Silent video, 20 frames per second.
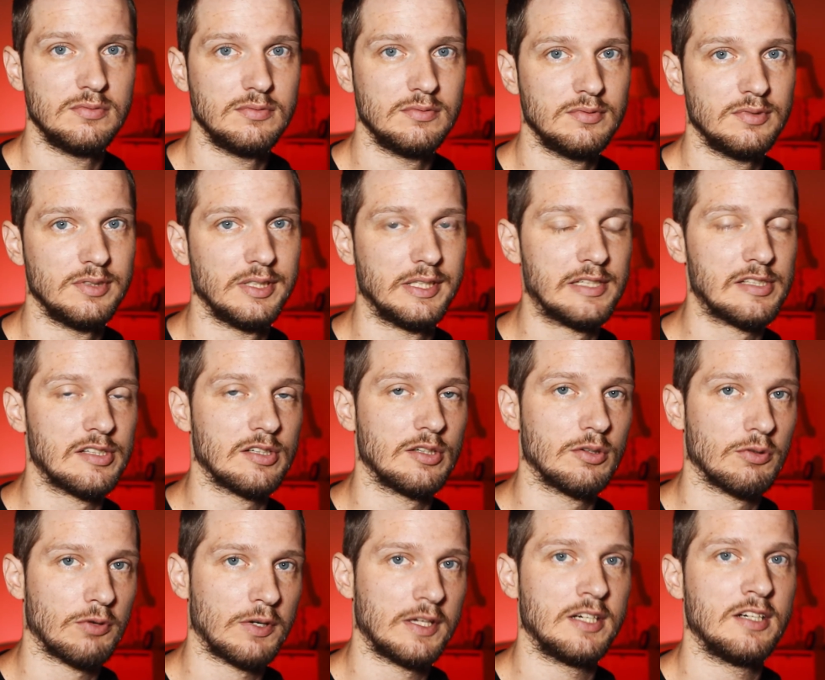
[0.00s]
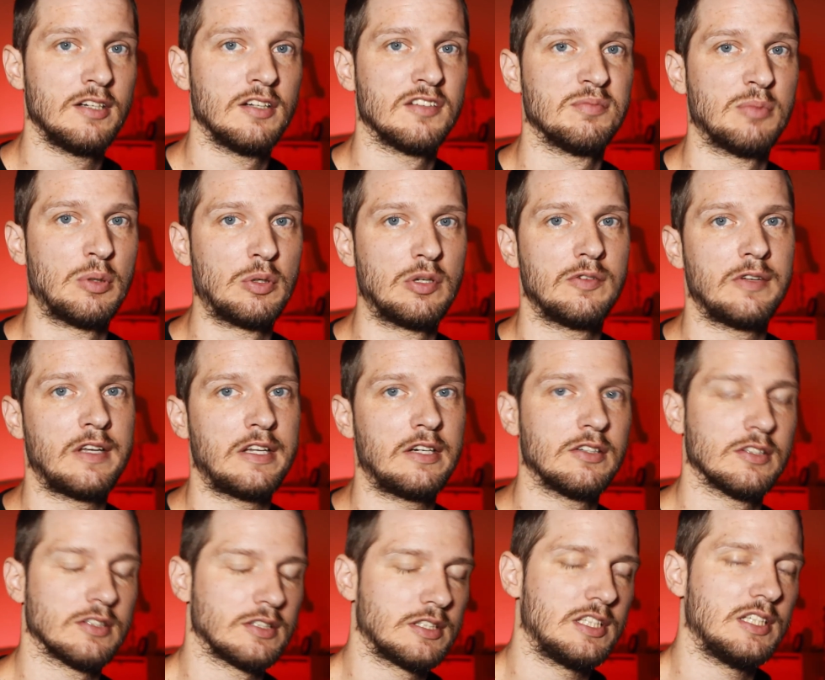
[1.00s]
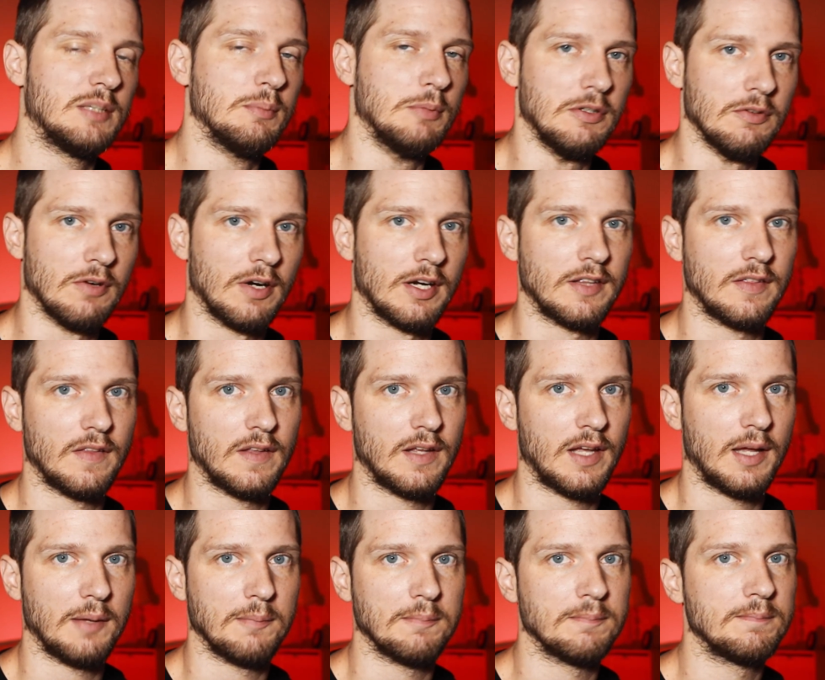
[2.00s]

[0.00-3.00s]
is a great enough motivator to keep me running the game.